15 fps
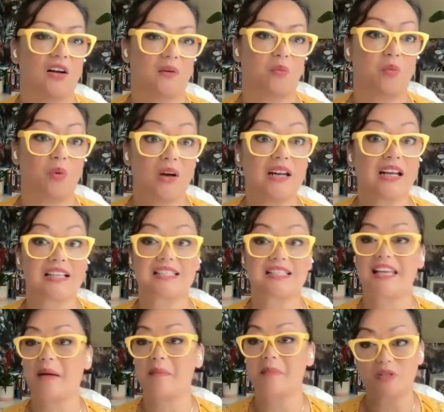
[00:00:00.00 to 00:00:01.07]
on what a
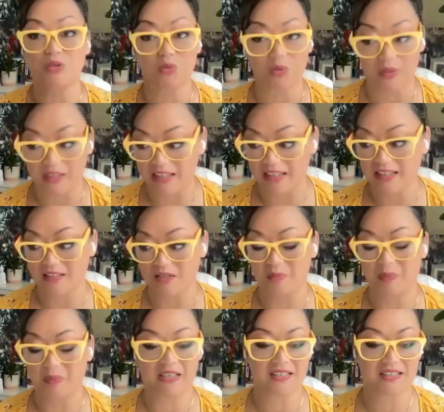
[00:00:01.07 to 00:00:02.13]
saboteur is,
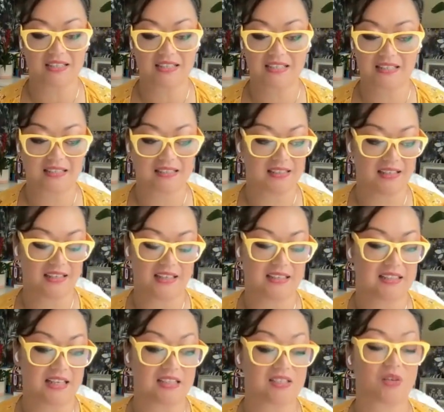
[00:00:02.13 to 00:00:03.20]
because
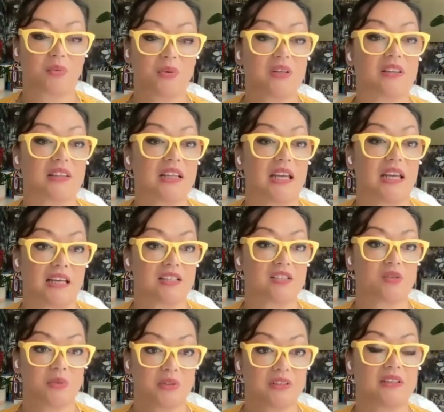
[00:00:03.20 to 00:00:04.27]
it's a real thing. It's
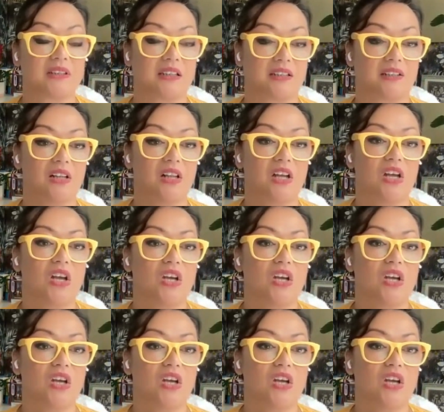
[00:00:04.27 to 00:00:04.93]
a real deal.